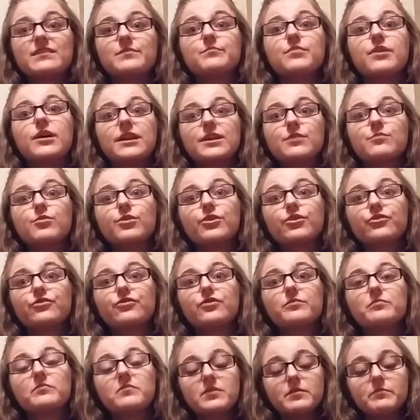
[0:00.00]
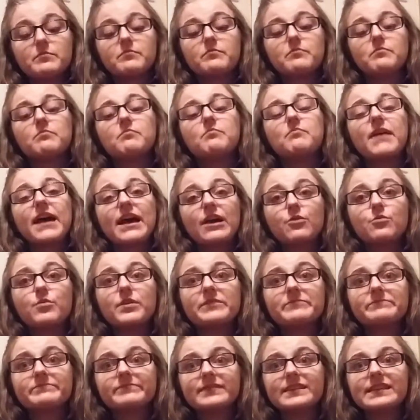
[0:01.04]
& Body Works from back
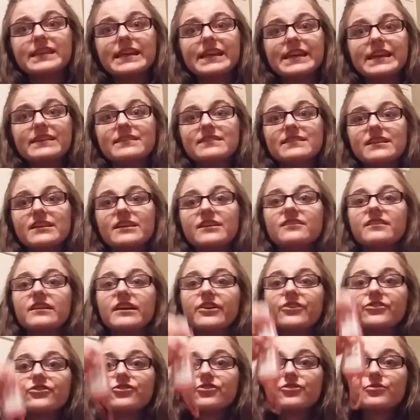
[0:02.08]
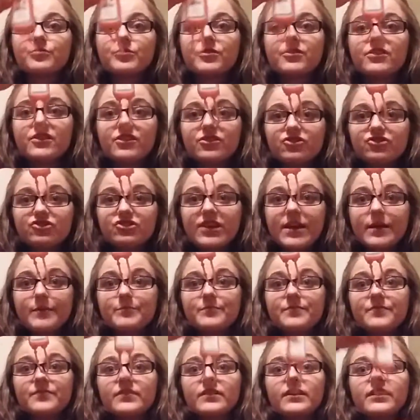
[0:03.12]
when the hand sanitizers were this shape
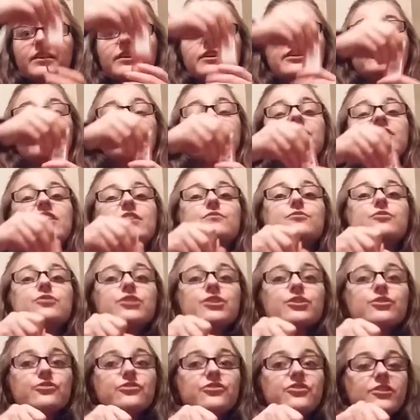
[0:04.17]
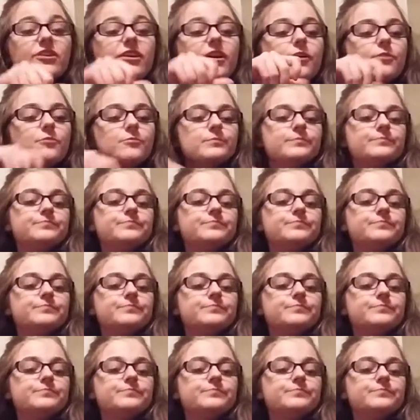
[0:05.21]
several years ago.